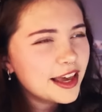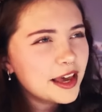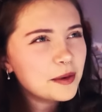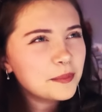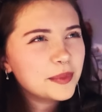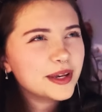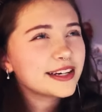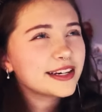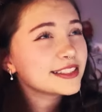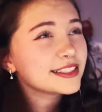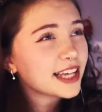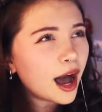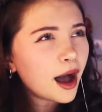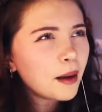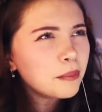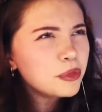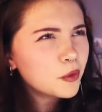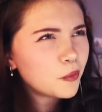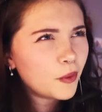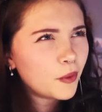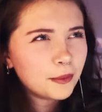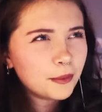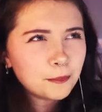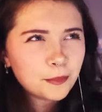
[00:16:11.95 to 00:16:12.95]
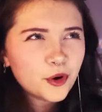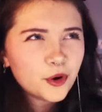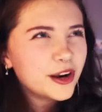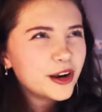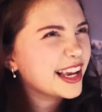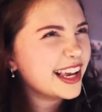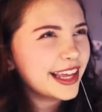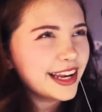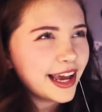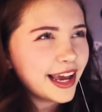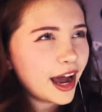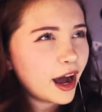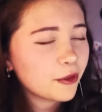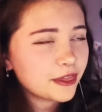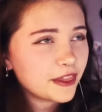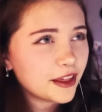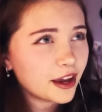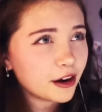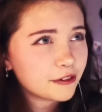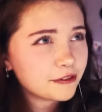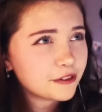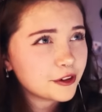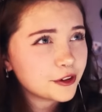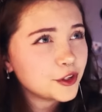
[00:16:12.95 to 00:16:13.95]
Because I'm the one putting it out
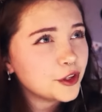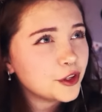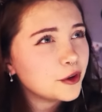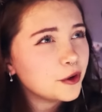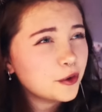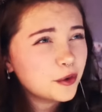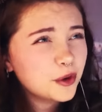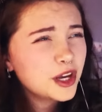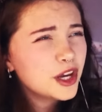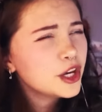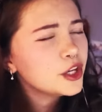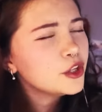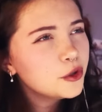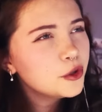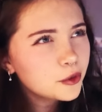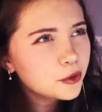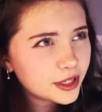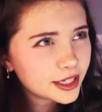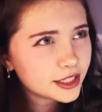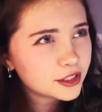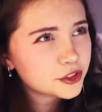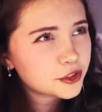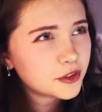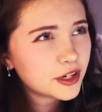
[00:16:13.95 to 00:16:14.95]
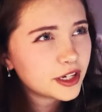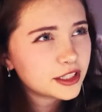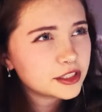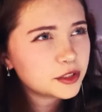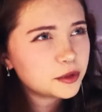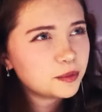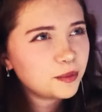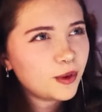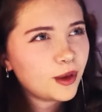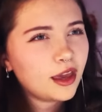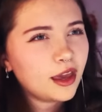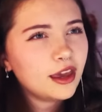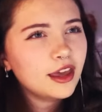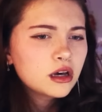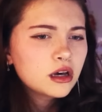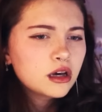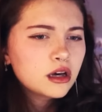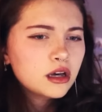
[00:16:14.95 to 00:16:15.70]
there for you, you can trust me.